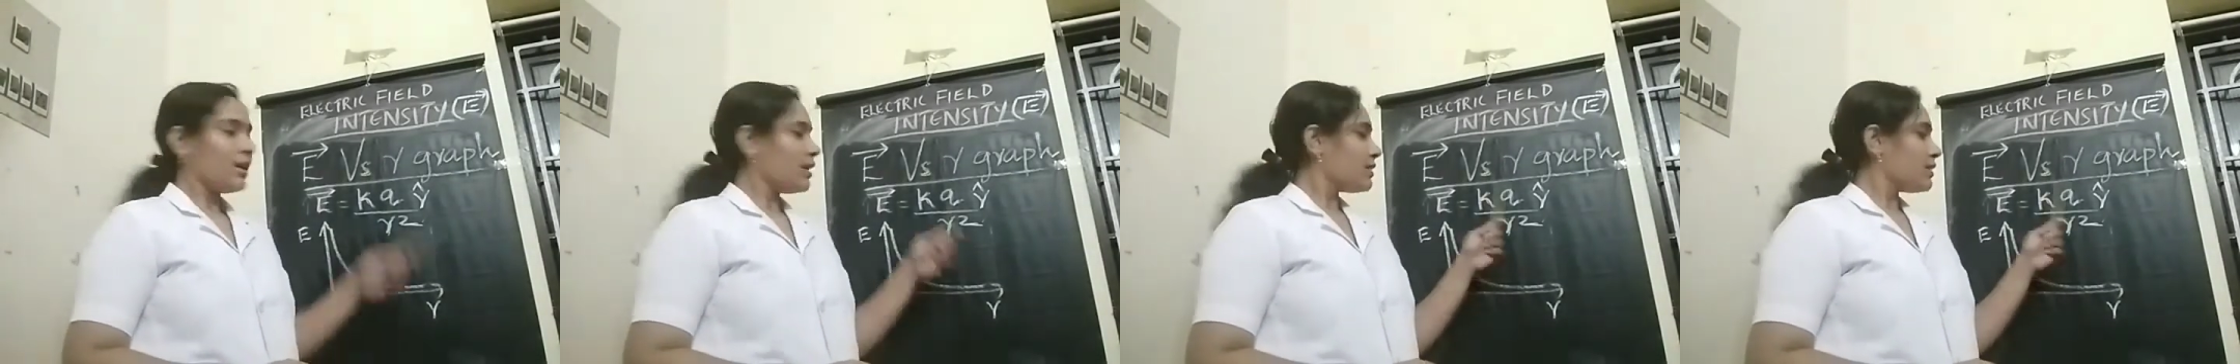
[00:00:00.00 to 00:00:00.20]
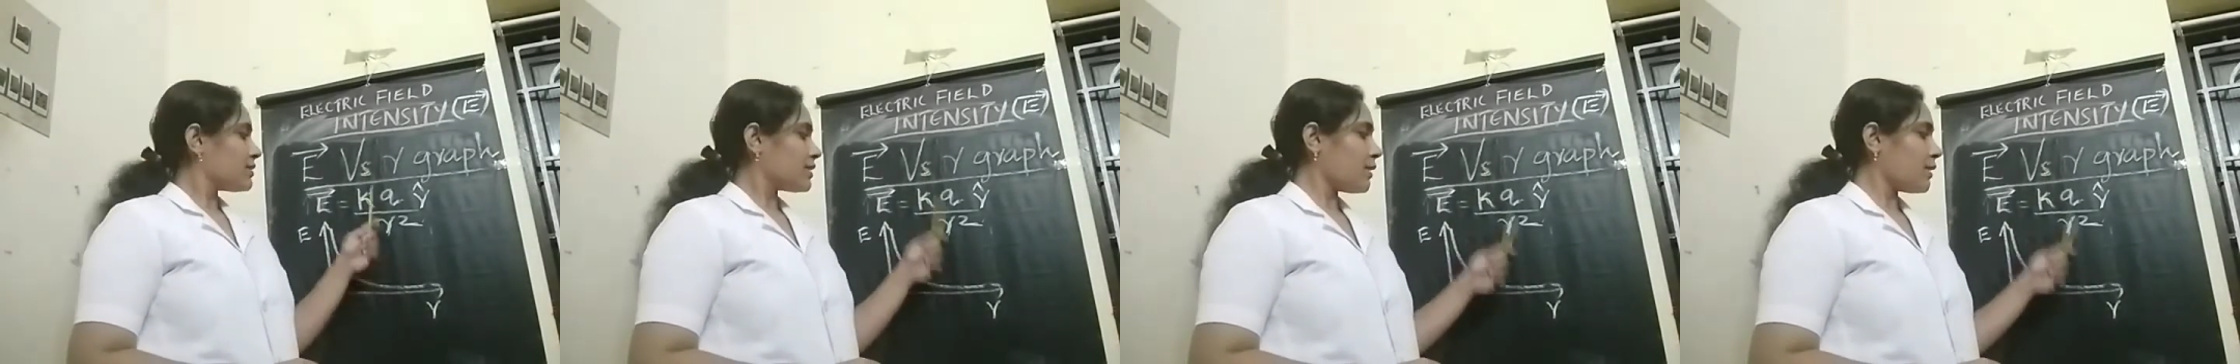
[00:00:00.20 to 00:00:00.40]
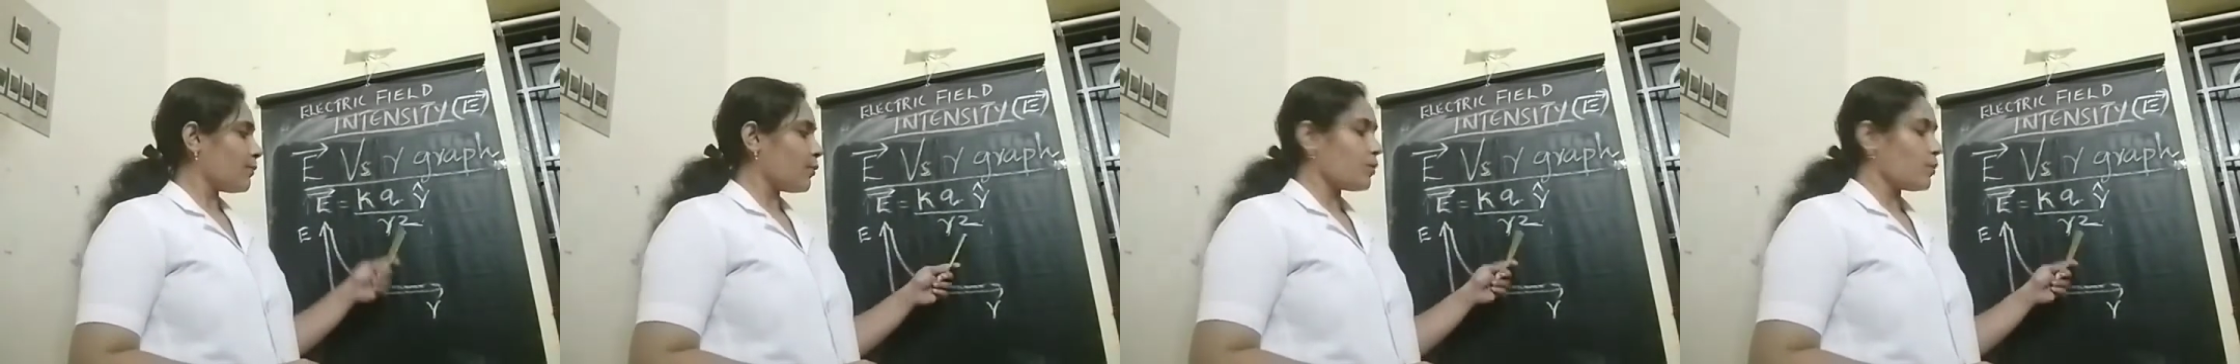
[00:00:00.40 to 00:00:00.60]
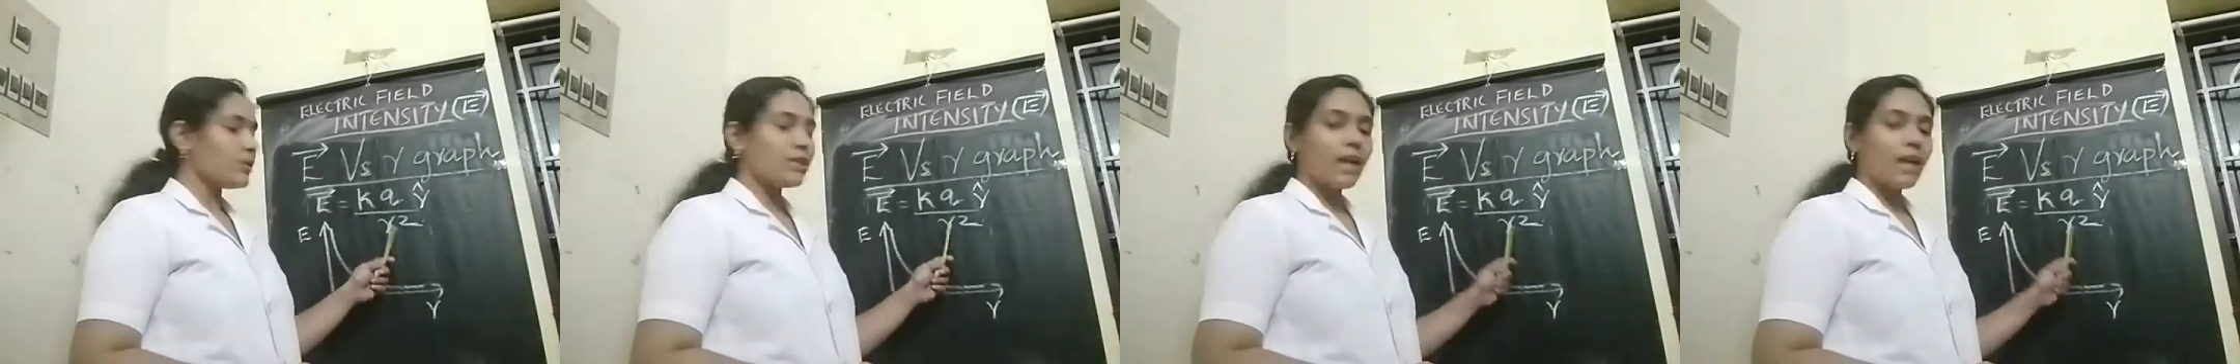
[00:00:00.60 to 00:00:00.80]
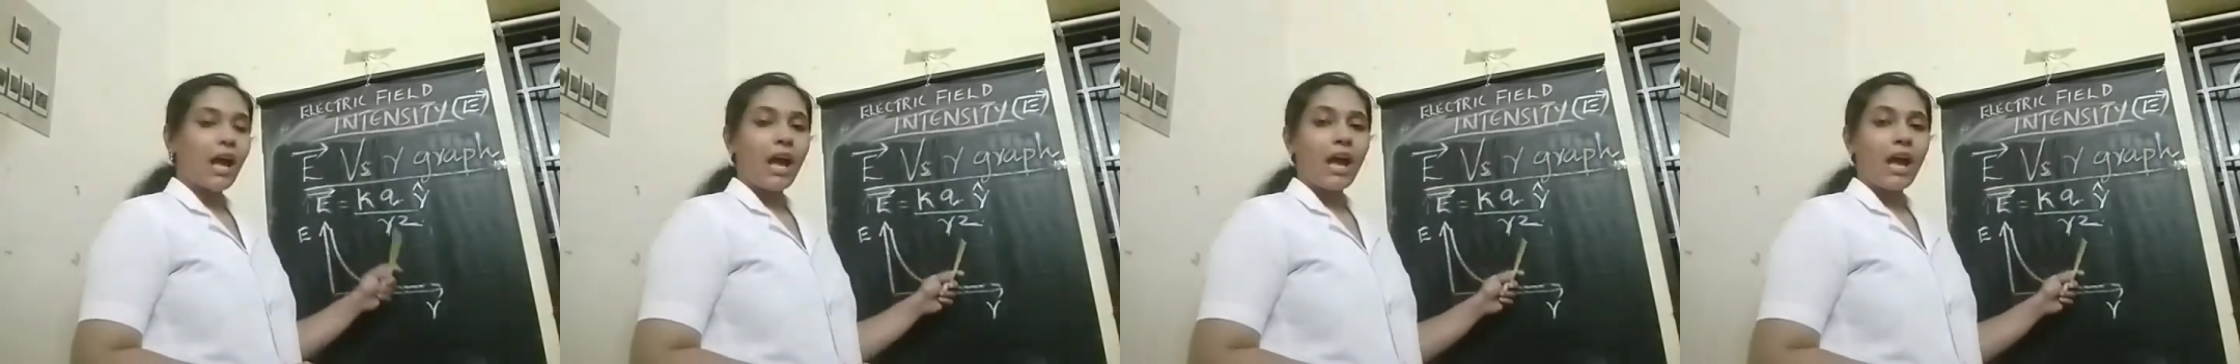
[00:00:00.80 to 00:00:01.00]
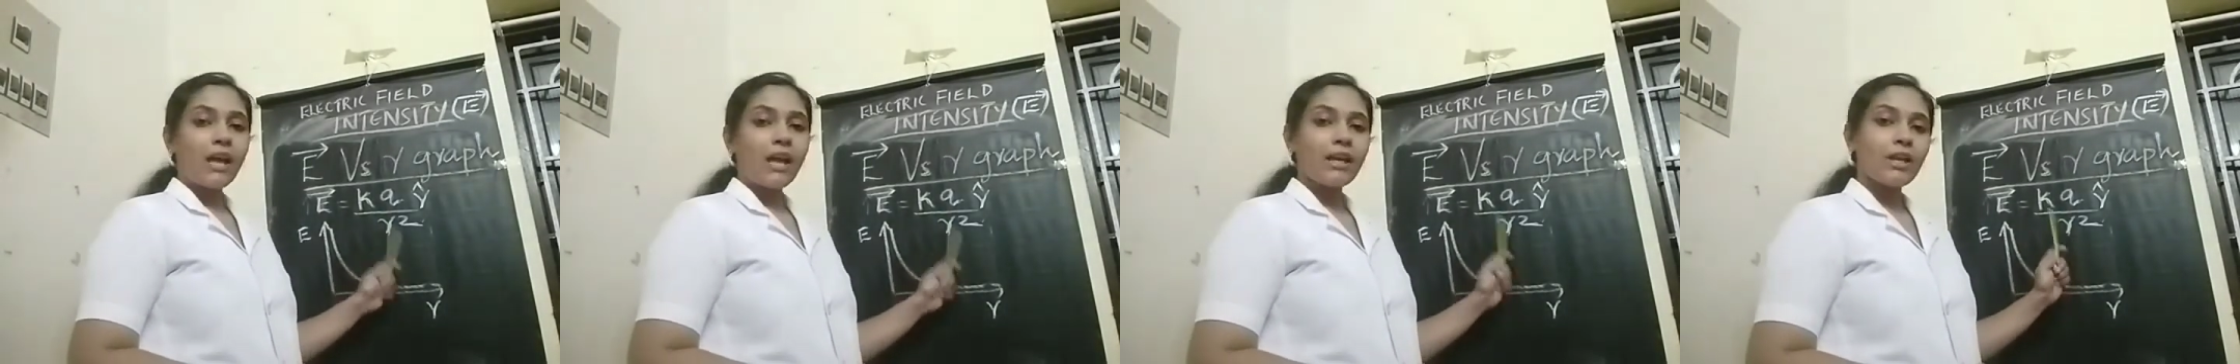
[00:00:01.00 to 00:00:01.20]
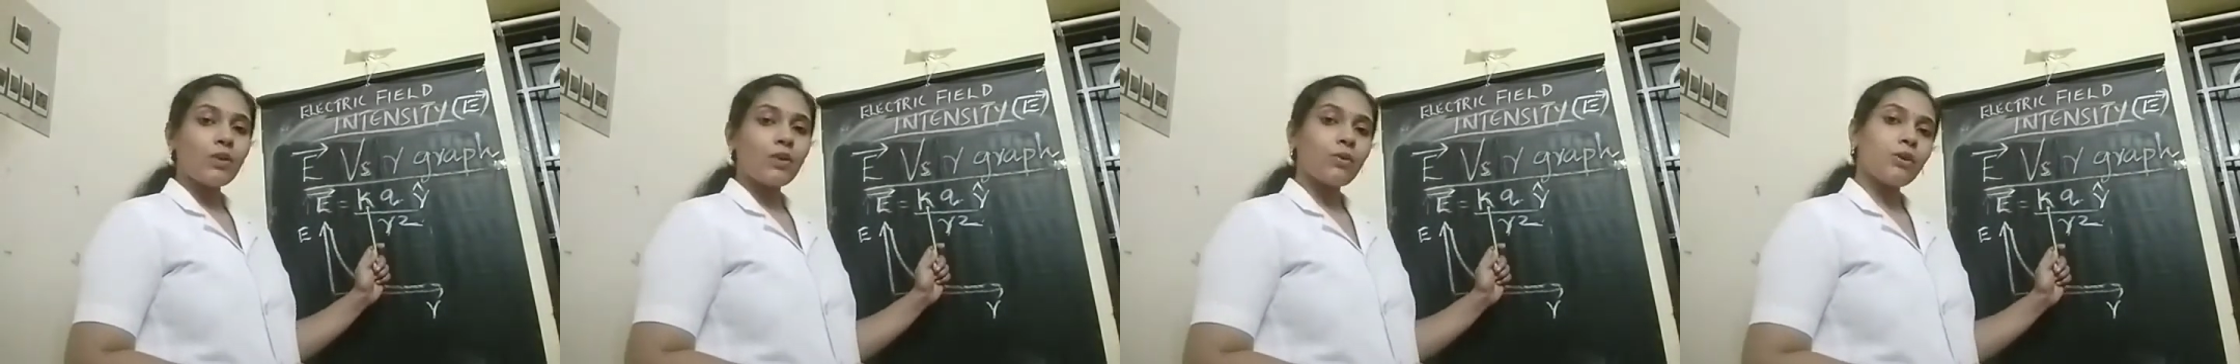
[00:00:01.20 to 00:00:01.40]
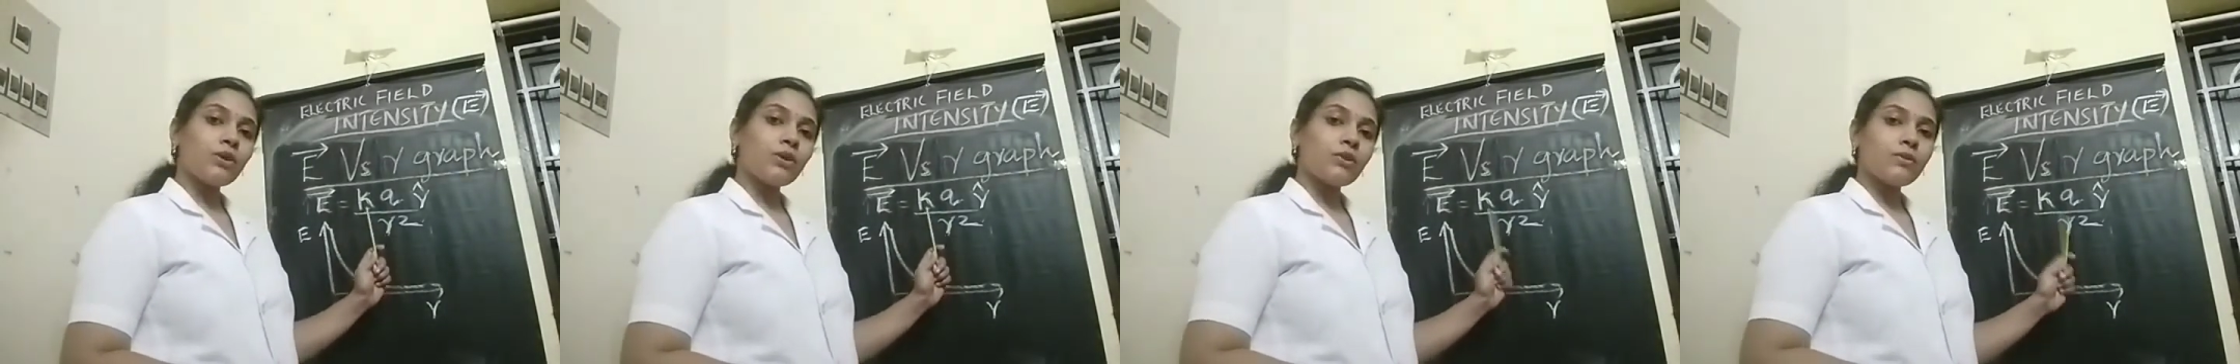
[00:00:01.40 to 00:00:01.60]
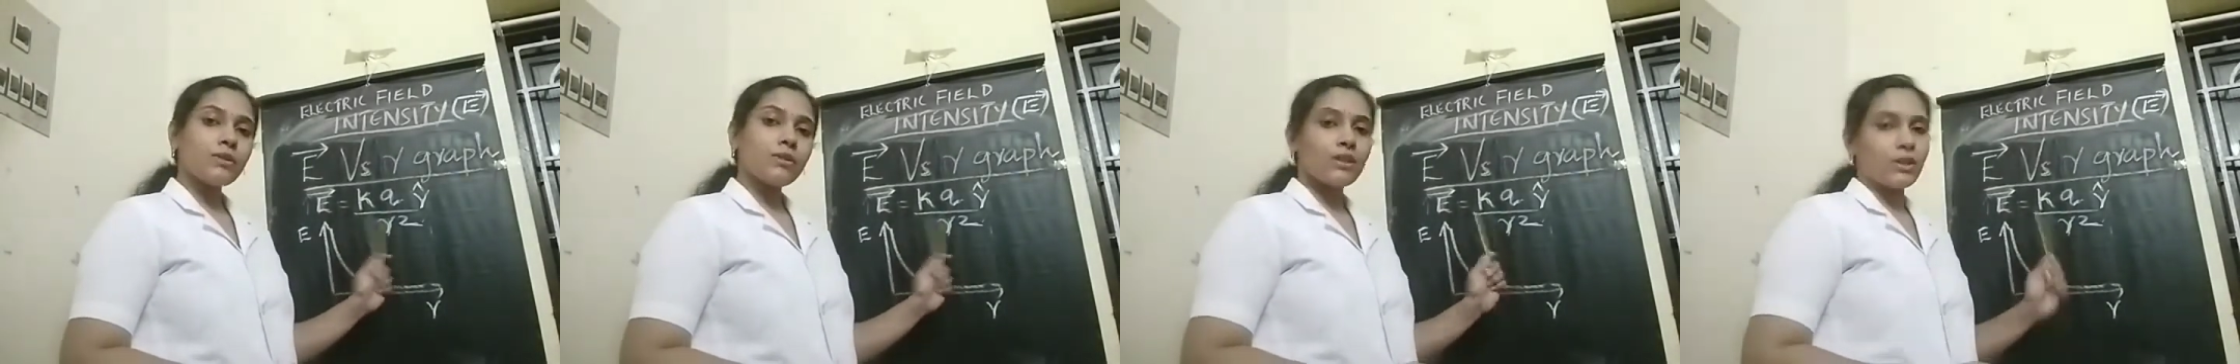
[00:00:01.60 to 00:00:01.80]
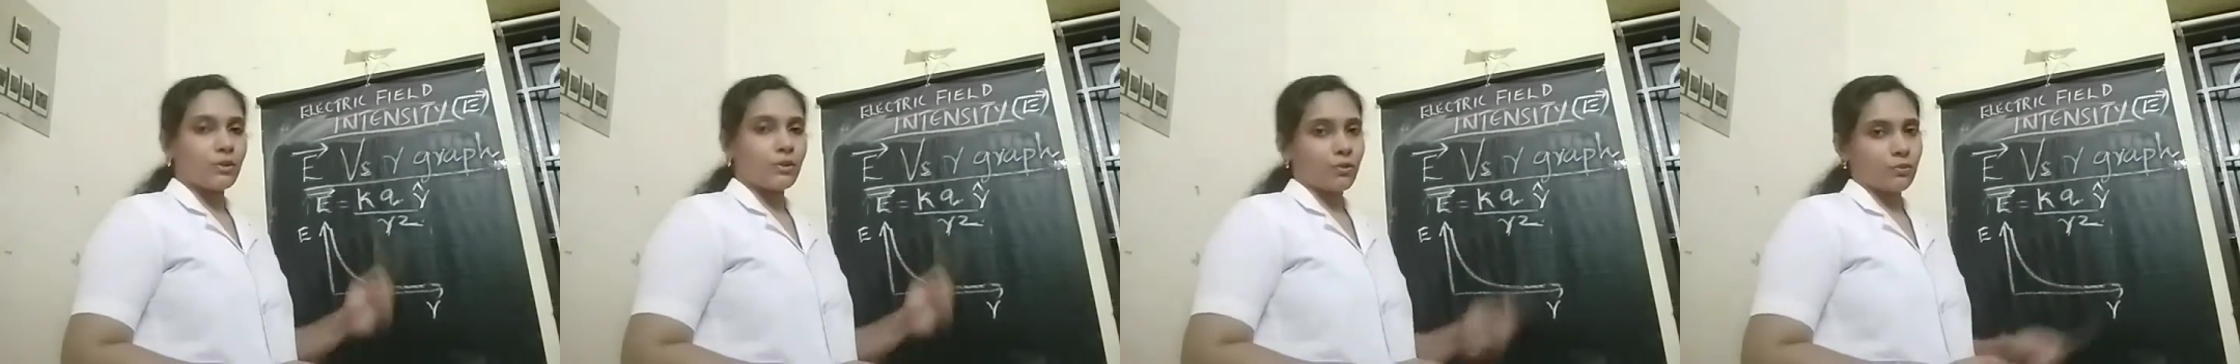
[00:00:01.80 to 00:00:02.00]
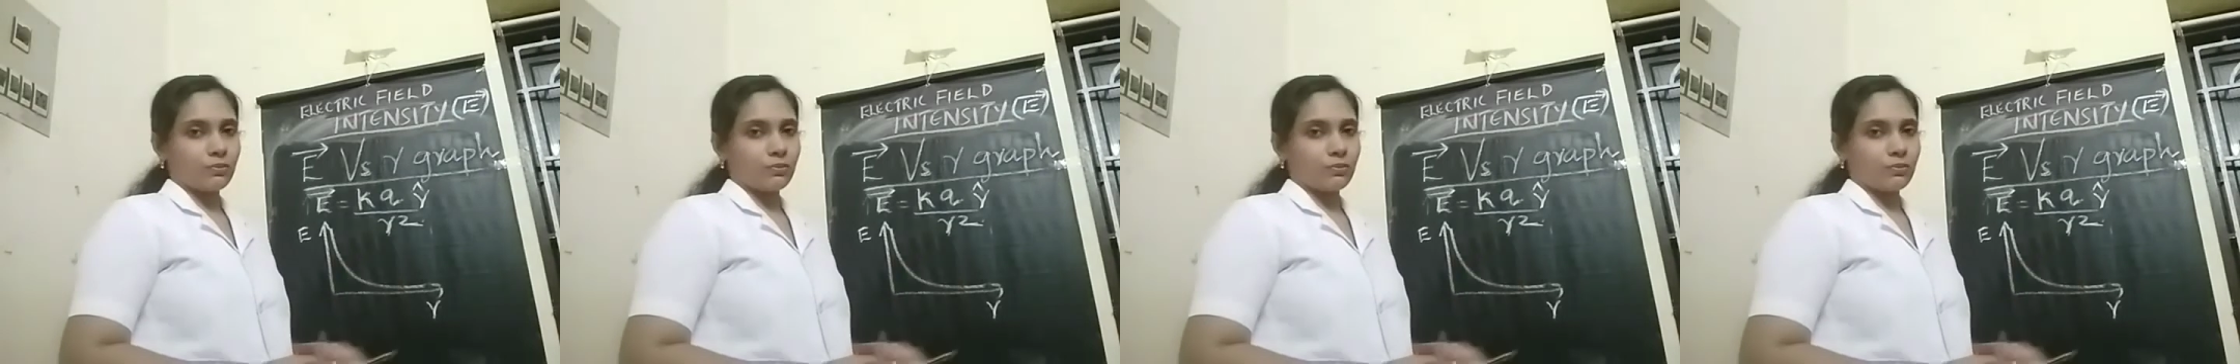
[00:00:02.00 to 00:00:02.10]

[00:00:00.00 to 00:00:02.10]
suppose r equal to 0.